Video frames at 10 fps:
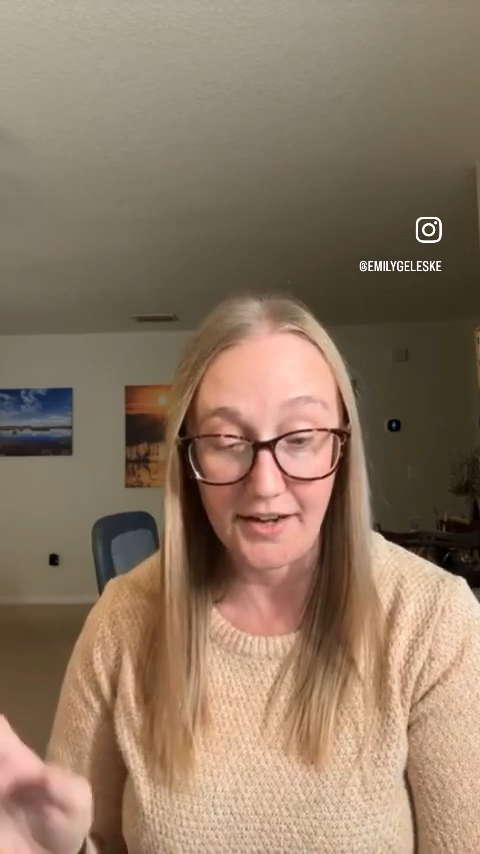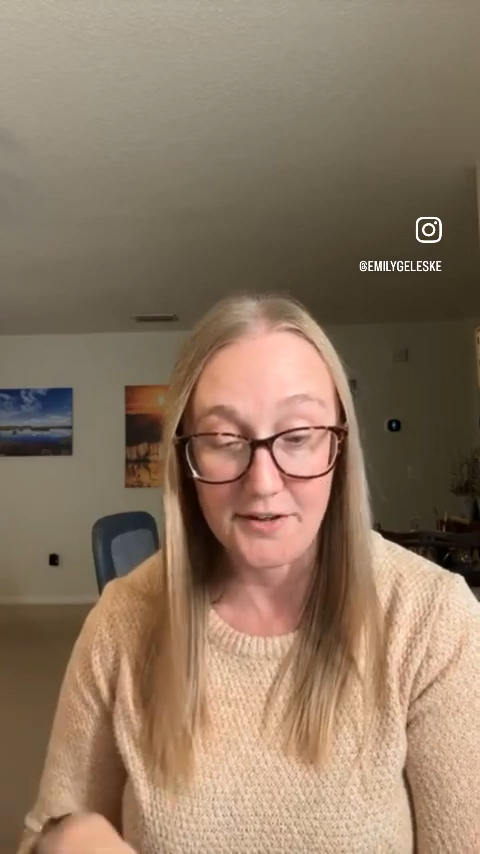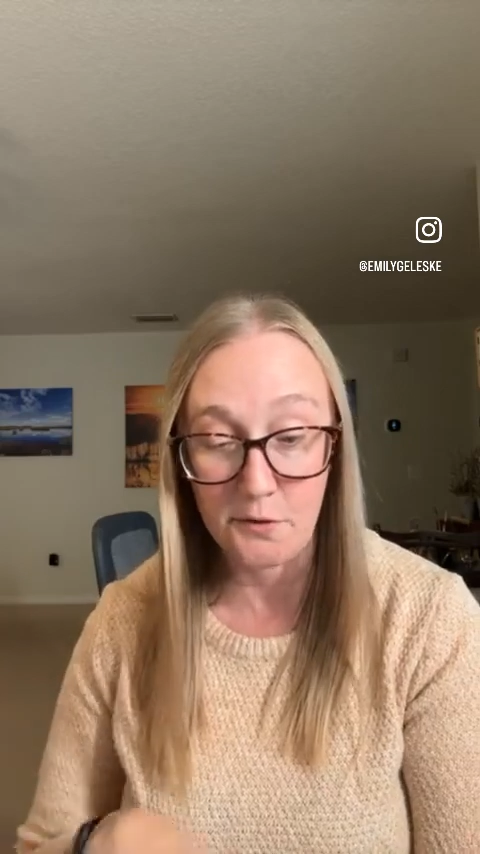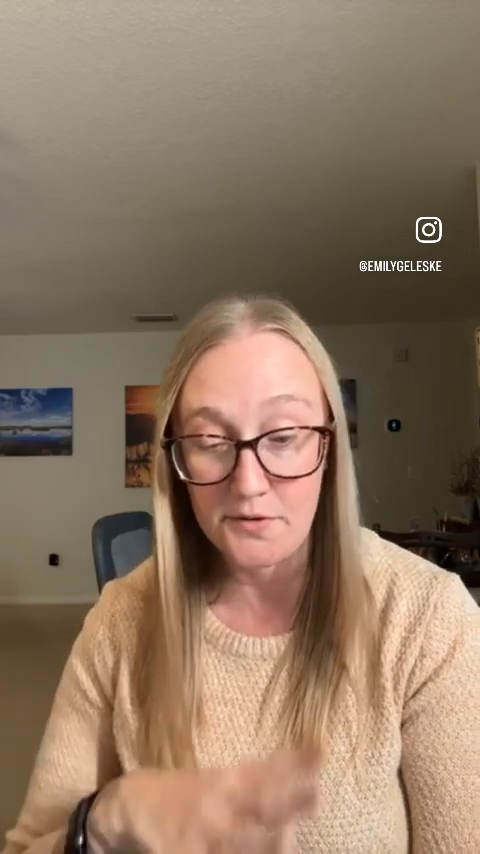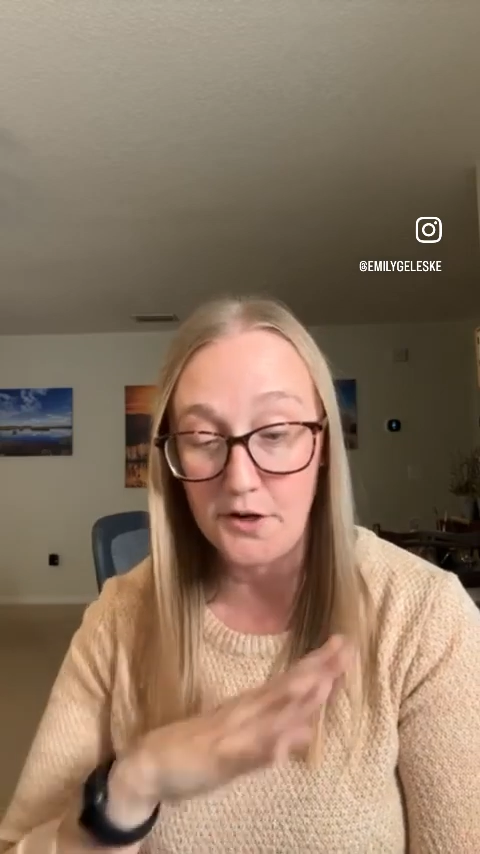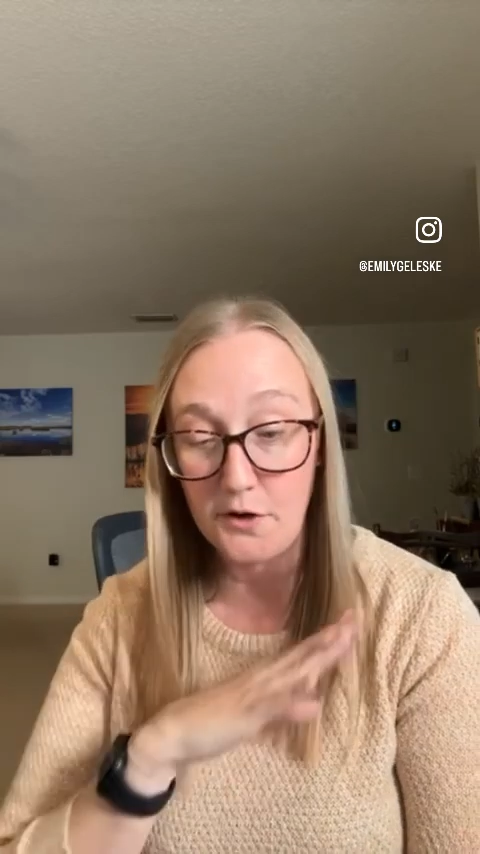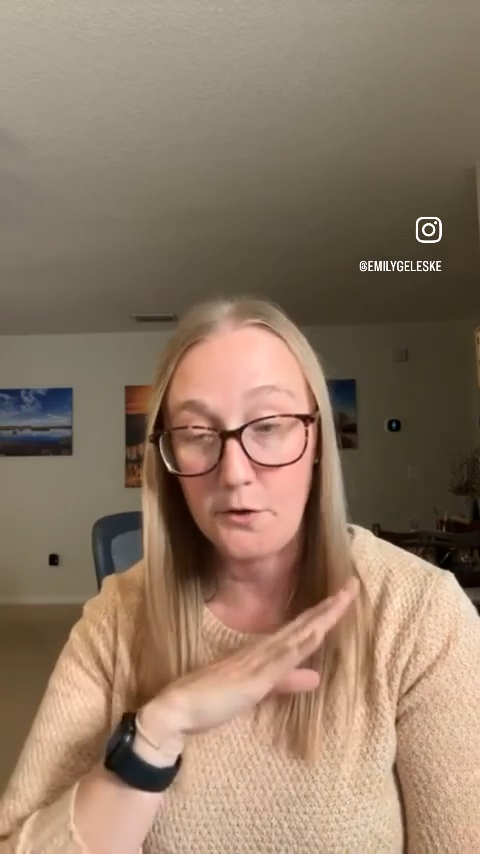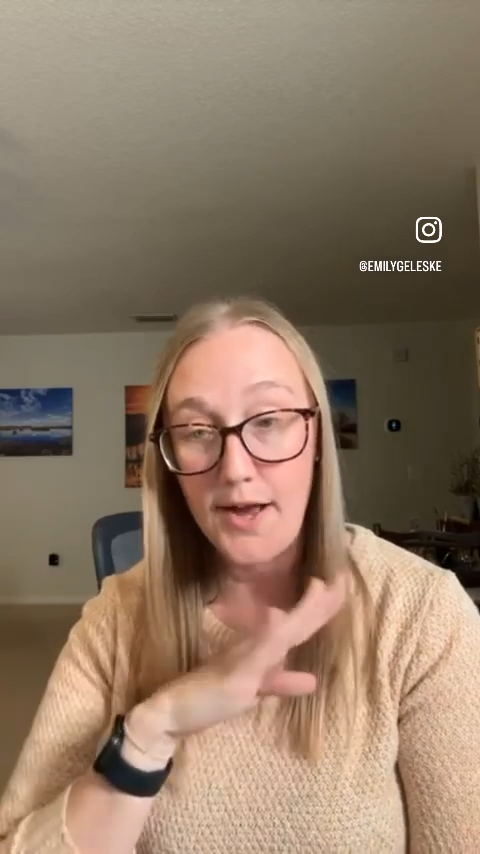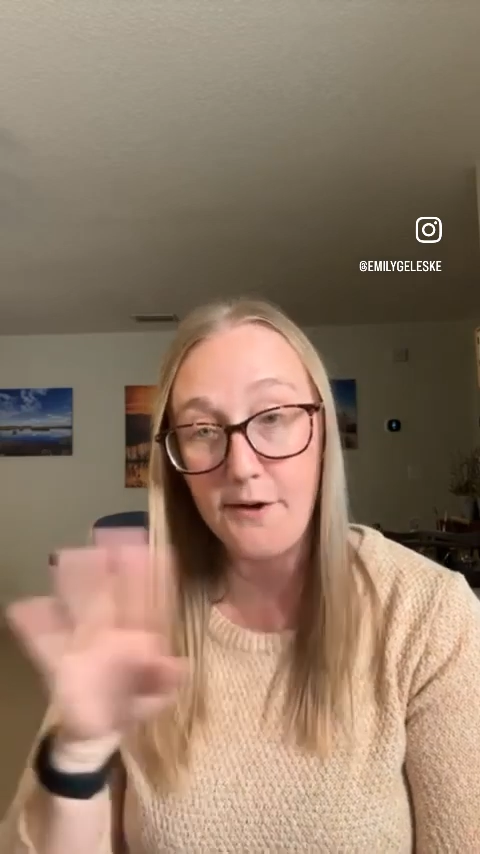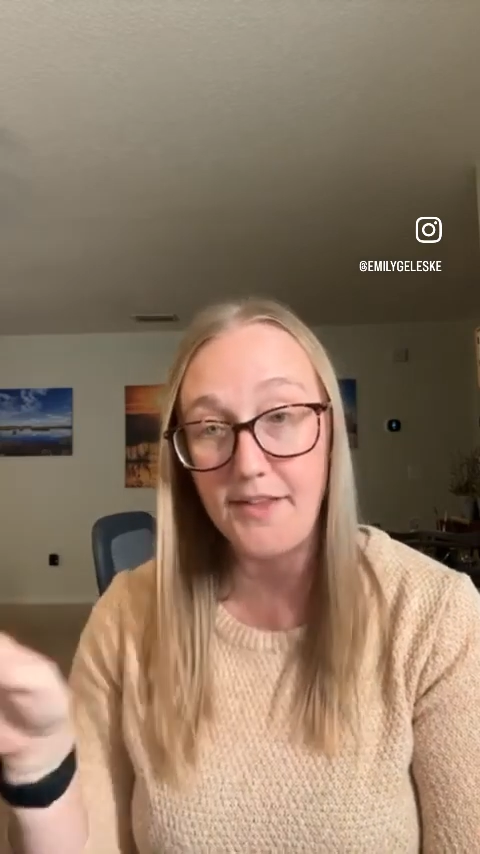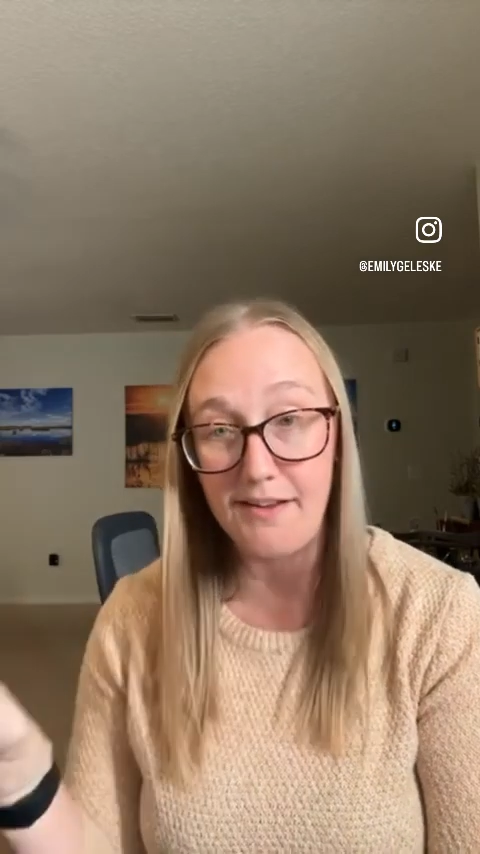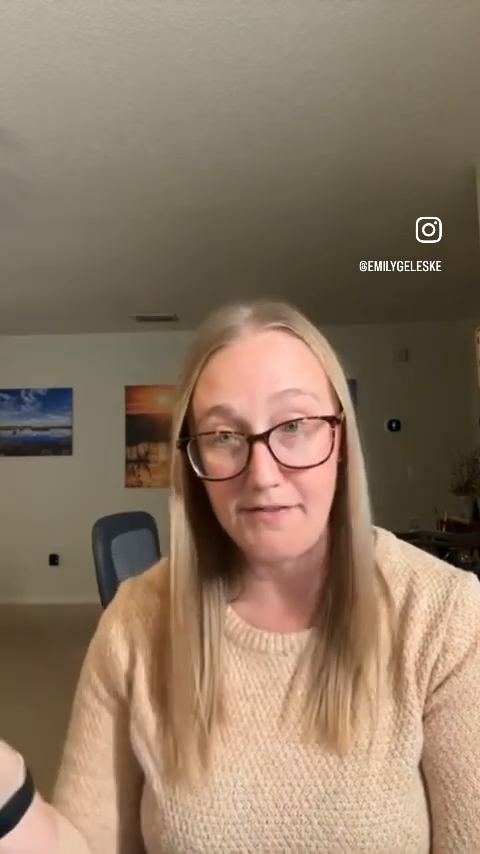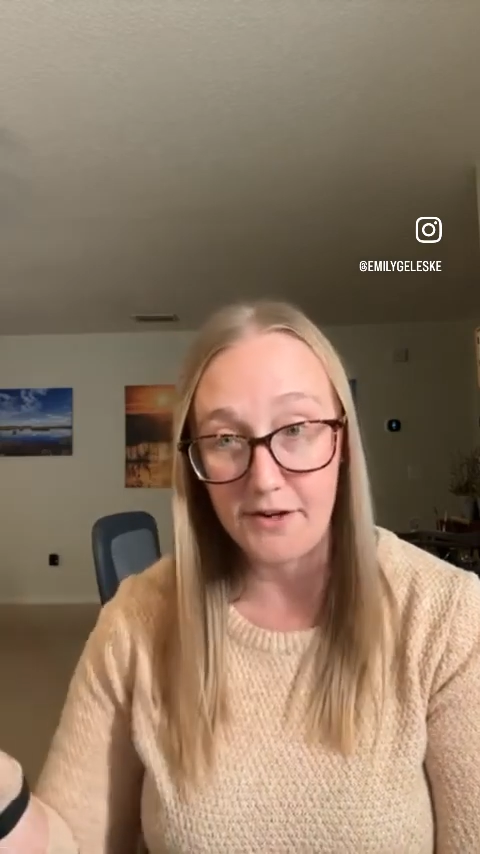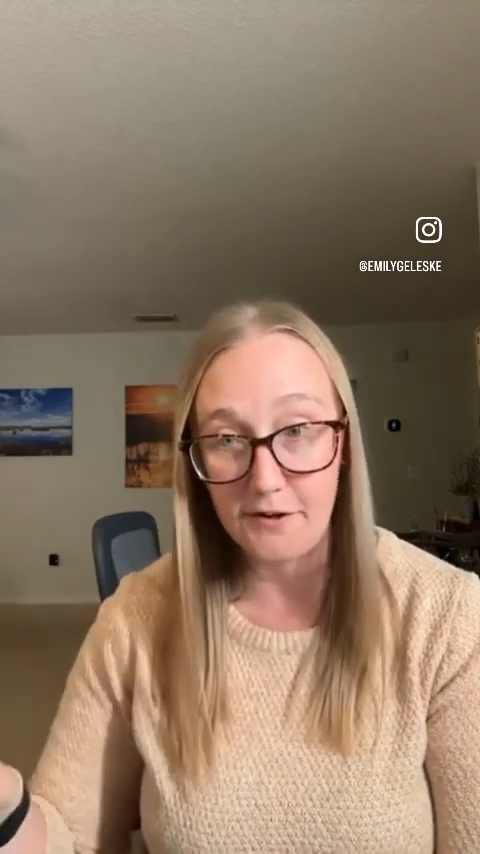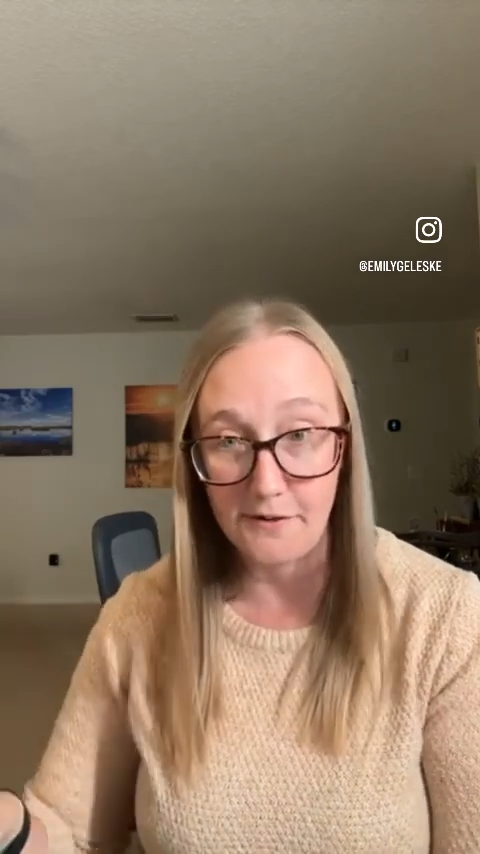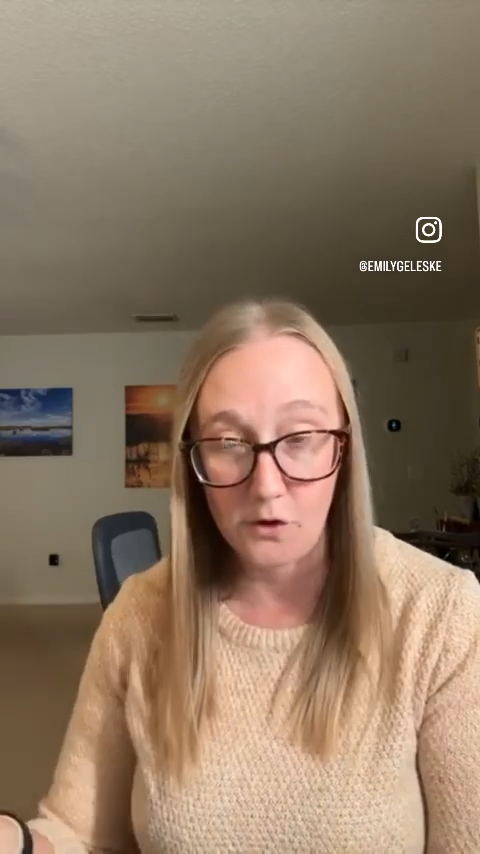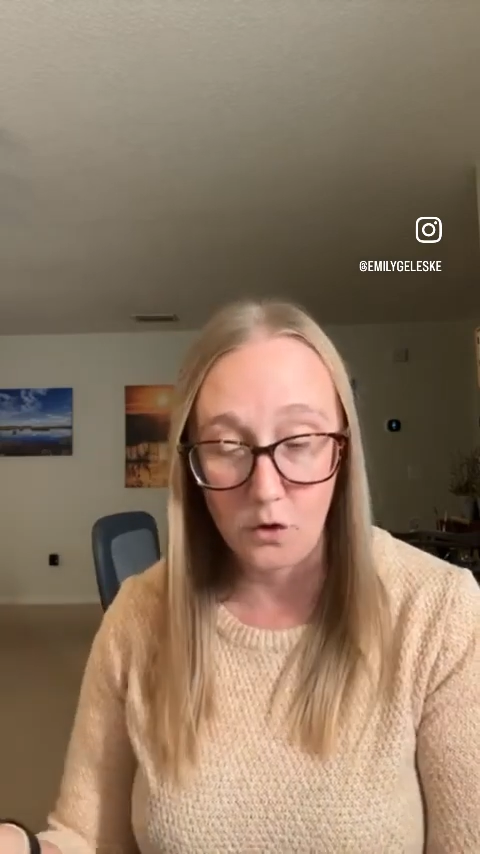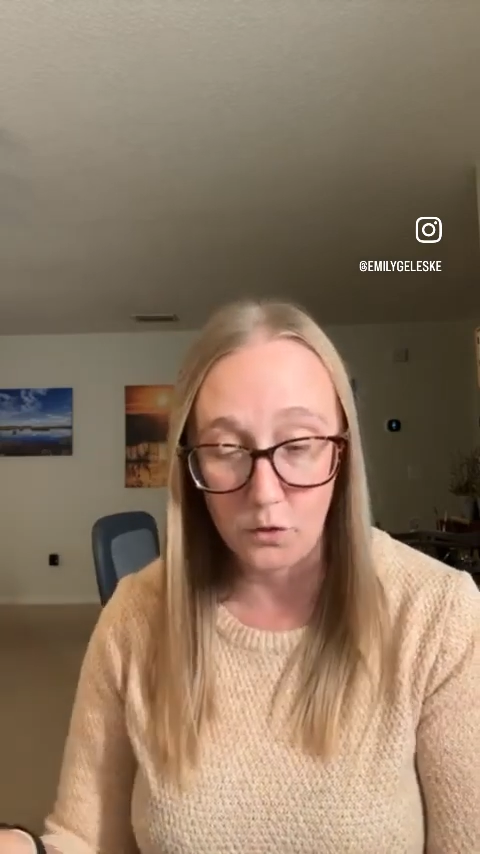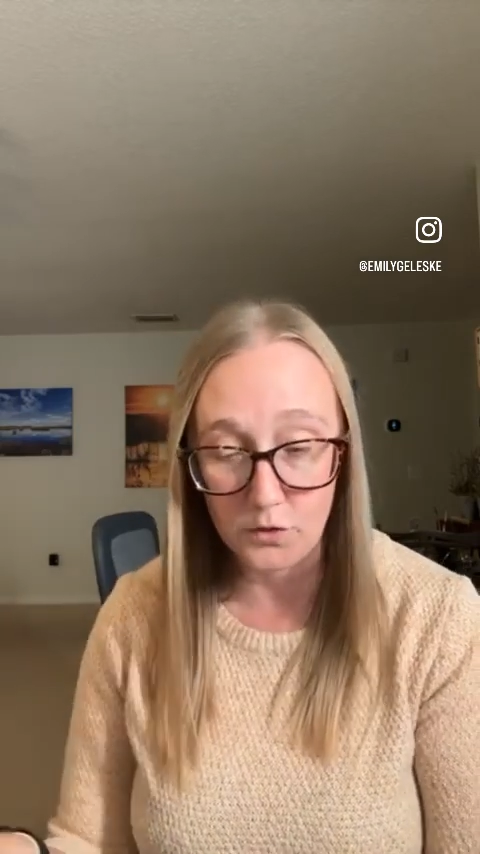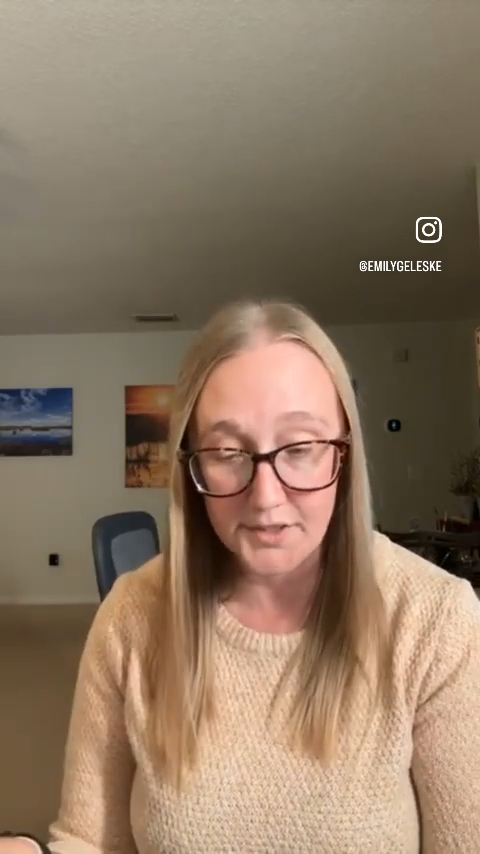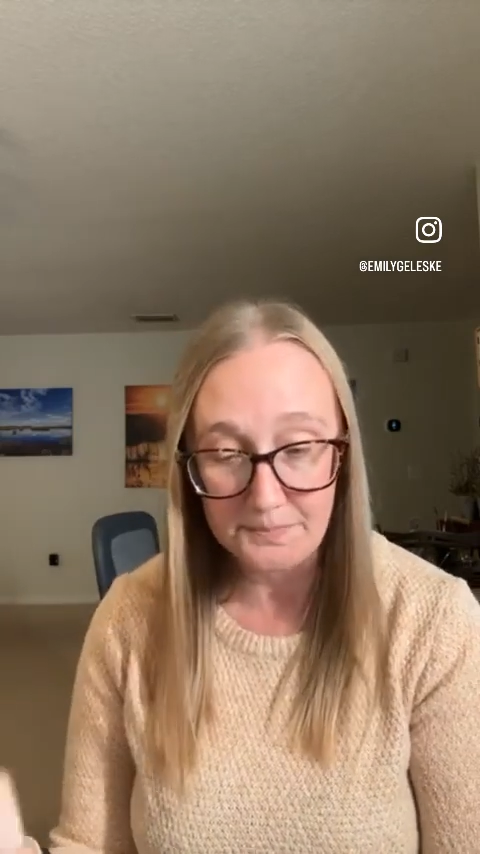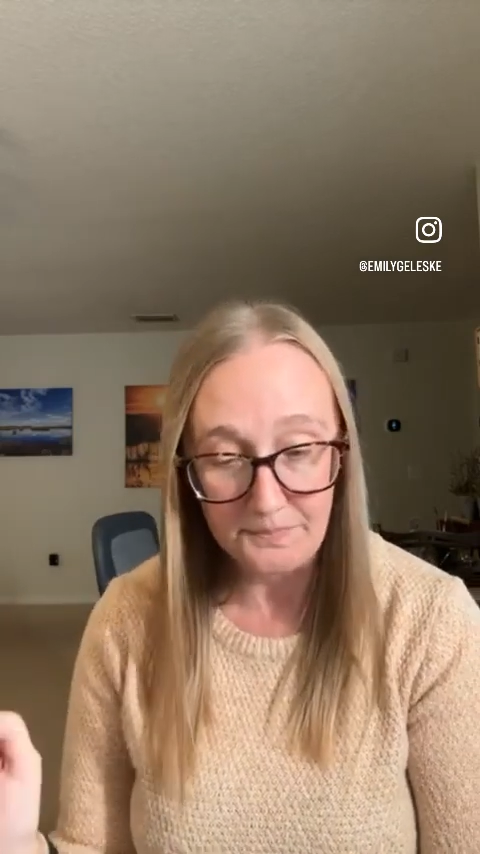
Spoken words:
I don't know how they fare in the cold.